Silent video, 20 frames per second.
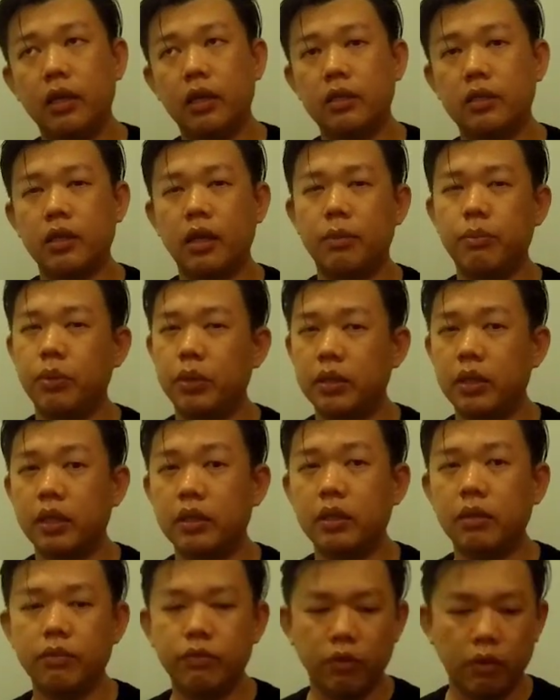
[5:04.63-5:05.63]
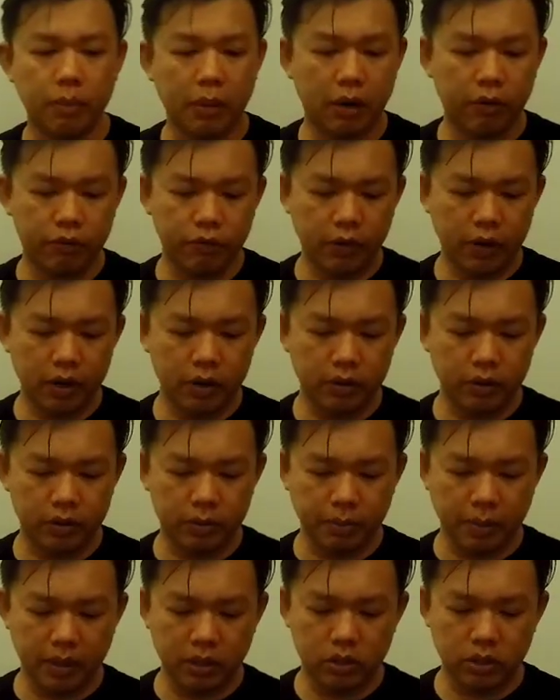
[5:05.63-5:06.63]
as I predicted from my friend who's
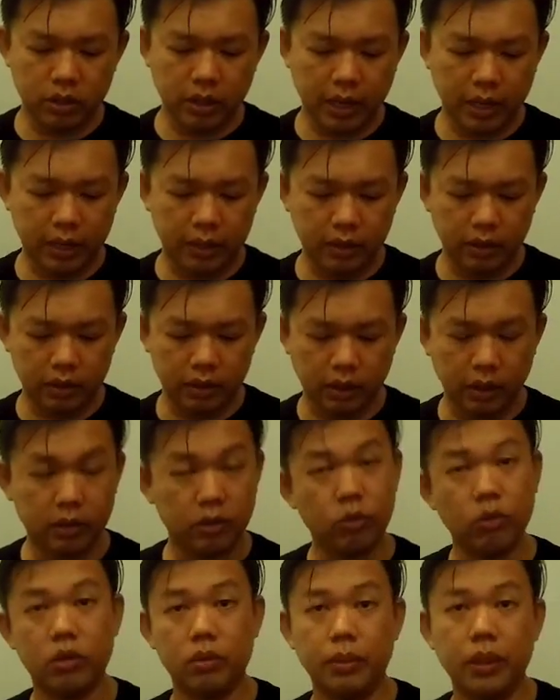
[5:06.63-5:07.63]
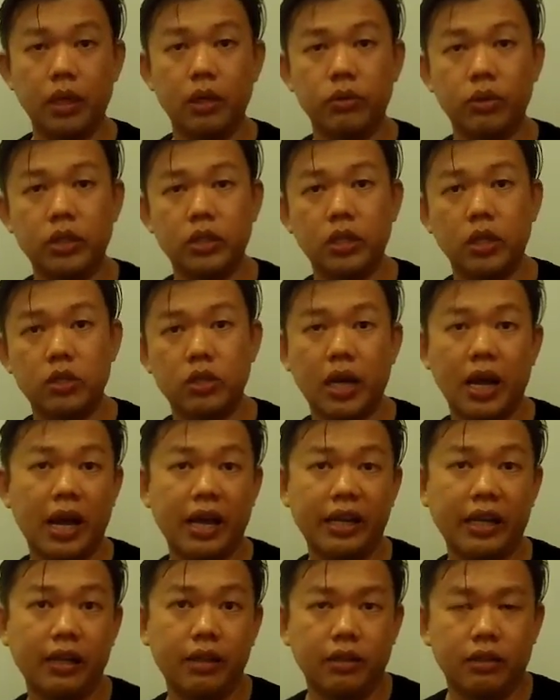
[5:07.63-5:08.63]
mentioned that I do a bit of research. I
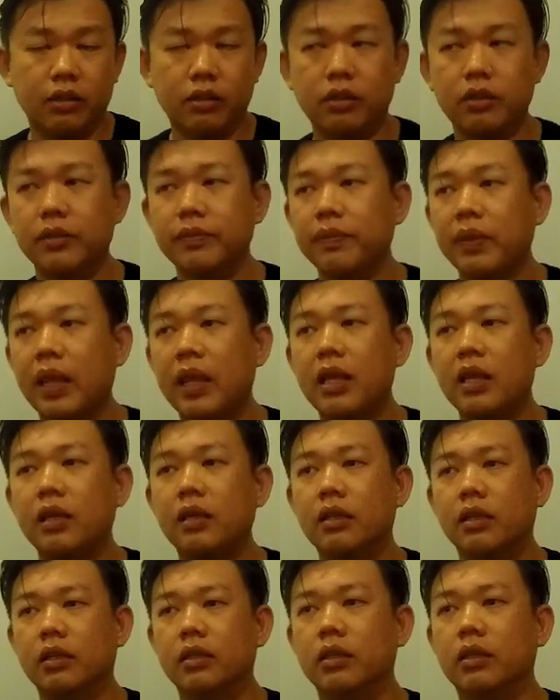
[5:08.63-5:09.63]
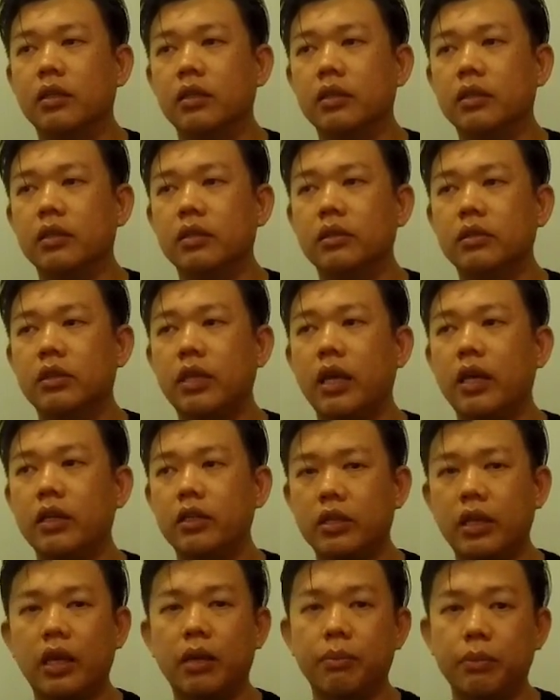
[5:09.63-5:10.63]
didn't, that
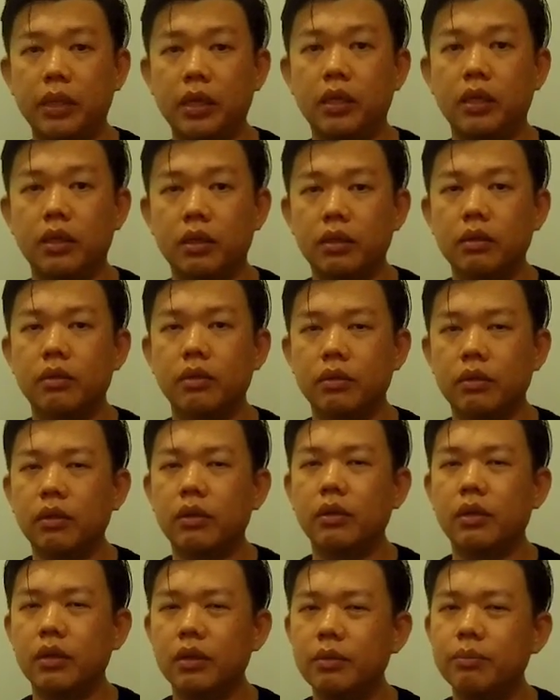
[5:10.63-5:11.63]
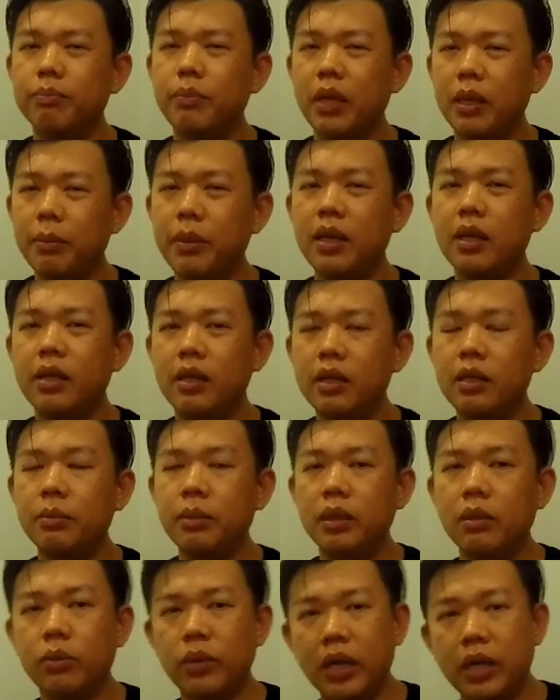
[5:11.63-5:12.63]
it can be maybe a little
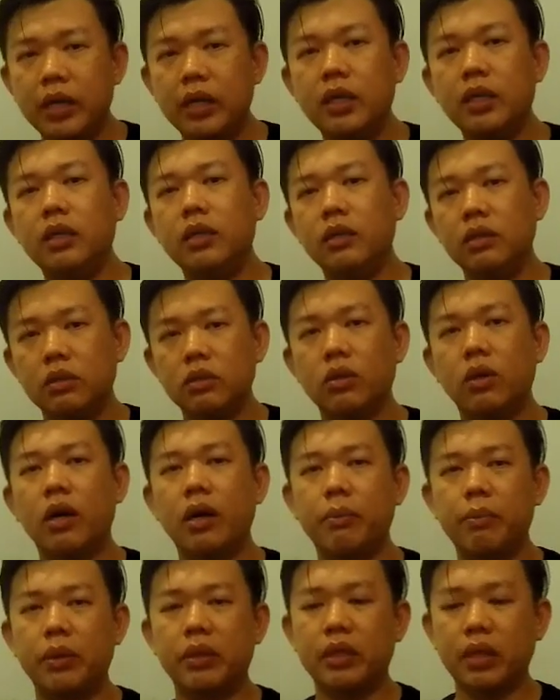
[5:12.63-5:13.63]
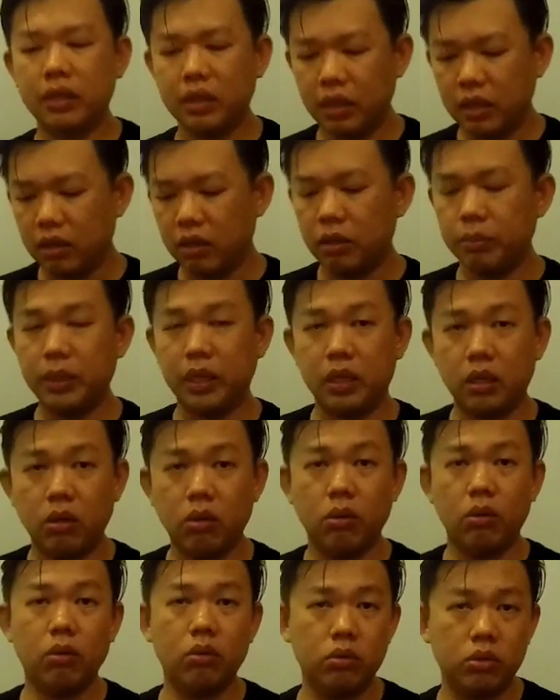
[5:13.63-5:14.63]
bit rainy, so I predicted it's gonna be
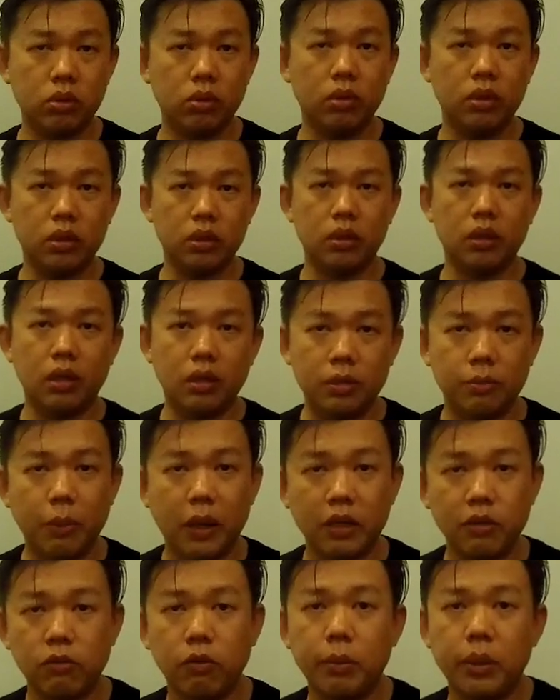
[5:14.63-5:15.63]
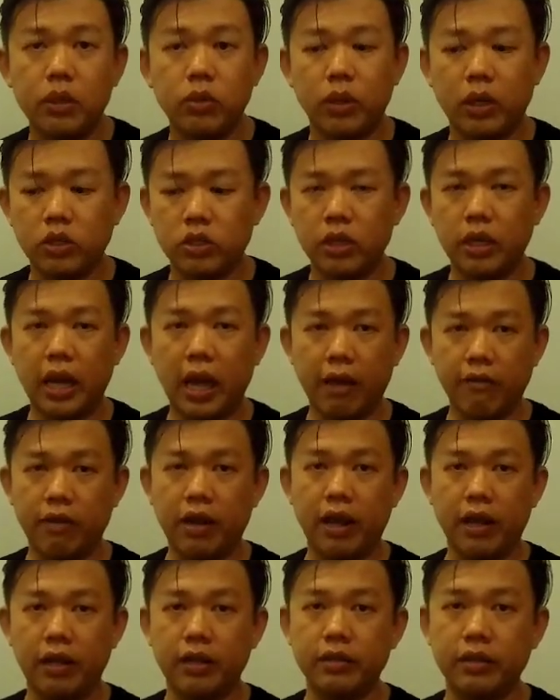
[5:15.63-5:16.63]
cold. So it's best for me to actually have
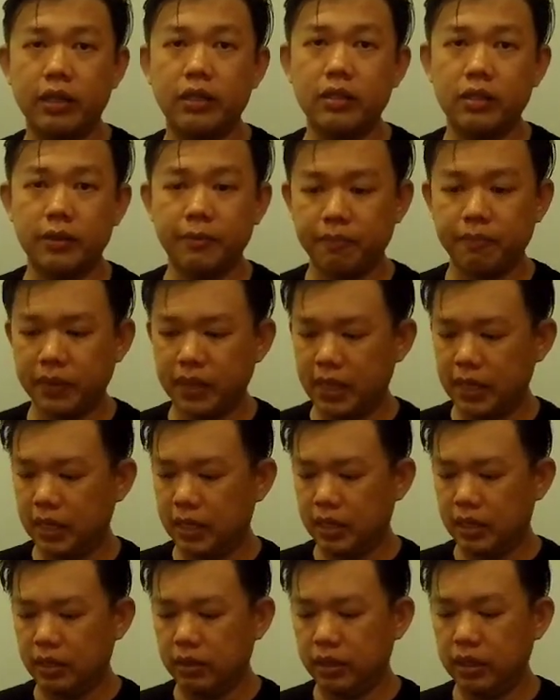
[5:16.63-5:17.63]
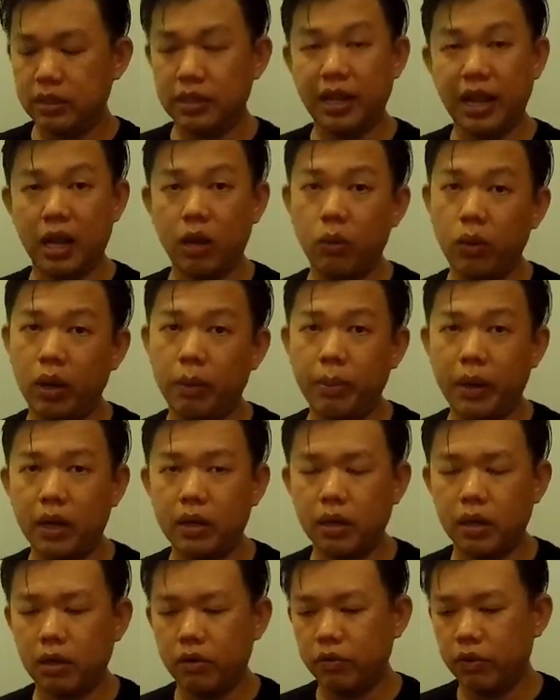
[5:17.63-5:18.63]
like this lightweight
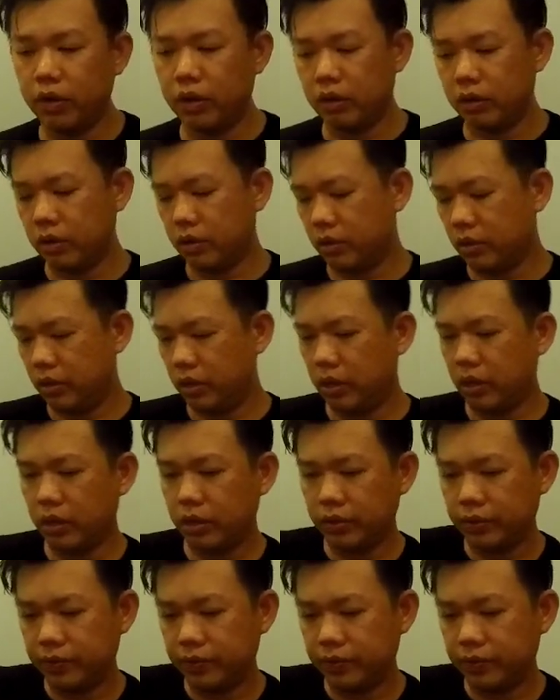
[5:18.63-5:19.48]
marker over here. Yeah.